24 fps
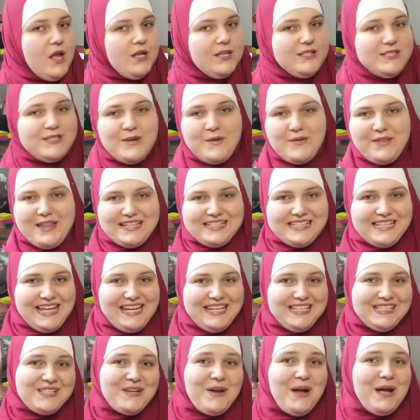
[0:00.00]
So let's get
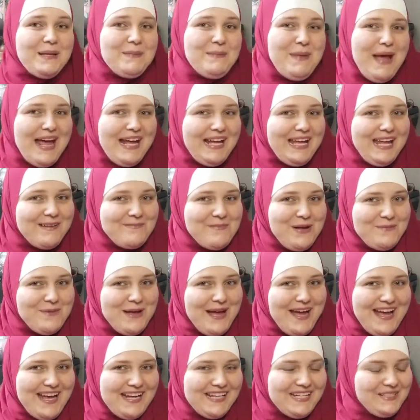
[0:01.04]
into unpacking my
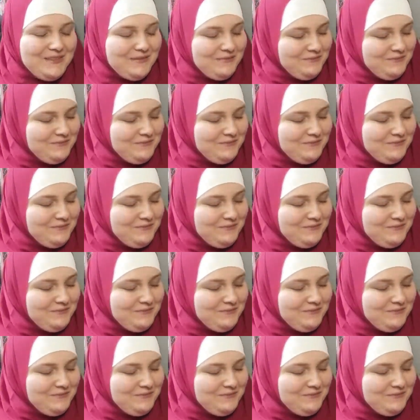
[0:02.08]
bag.